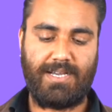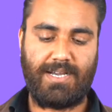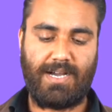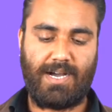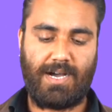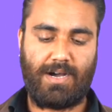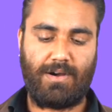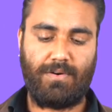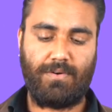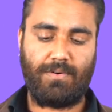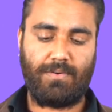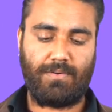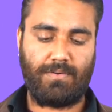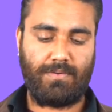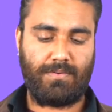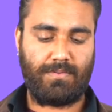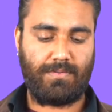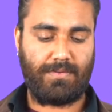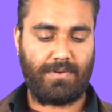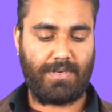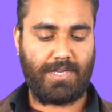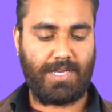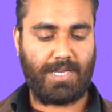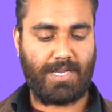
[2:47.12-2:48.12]
Like how?
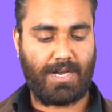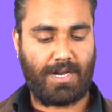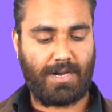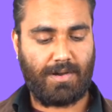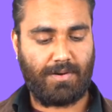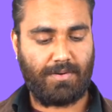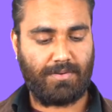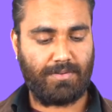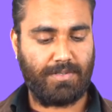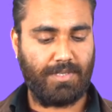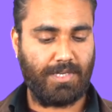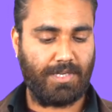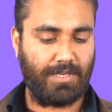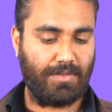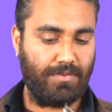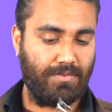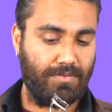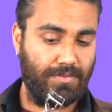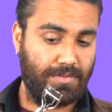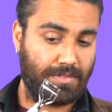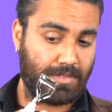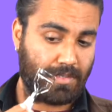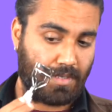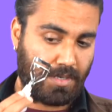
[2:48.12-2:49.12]
Like how they
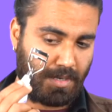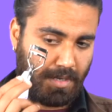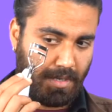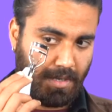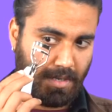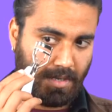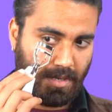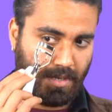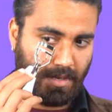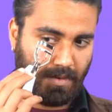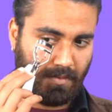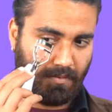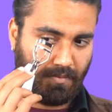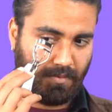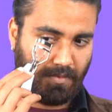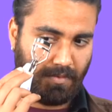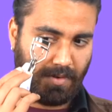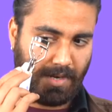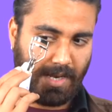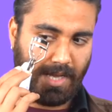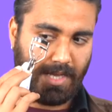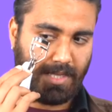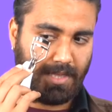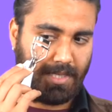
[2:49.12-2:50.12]
use
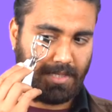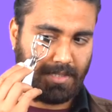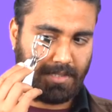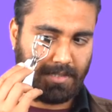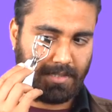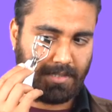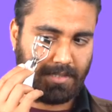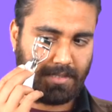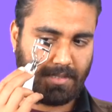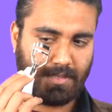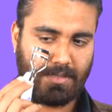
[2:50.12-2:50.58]
like this?